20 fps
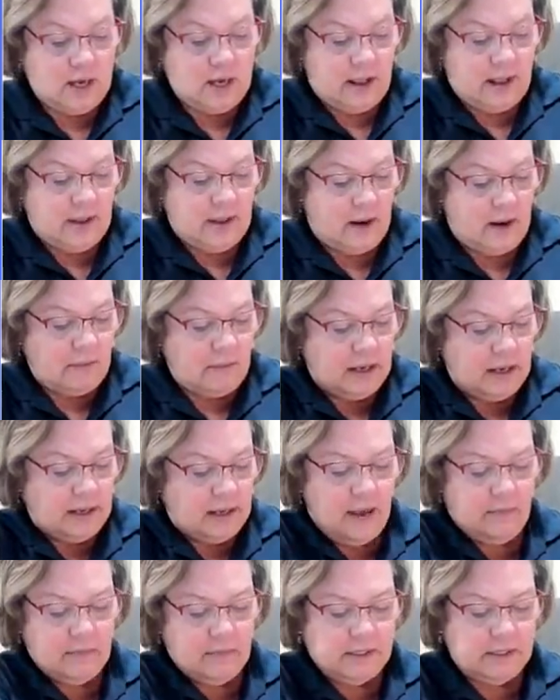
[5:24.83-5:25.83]
Now that I
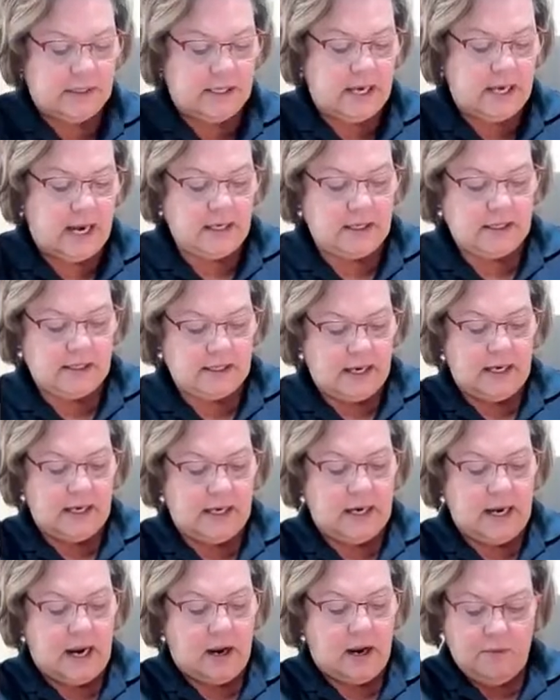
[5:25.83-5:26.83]
made that mistake
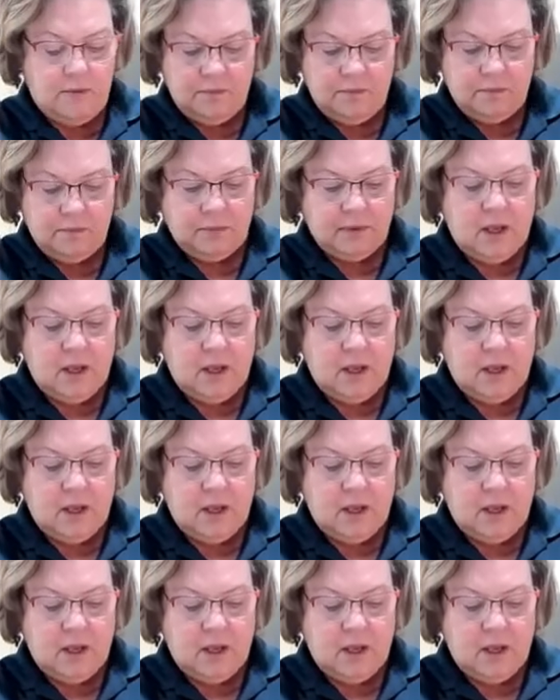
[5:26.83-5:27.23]
saying kale,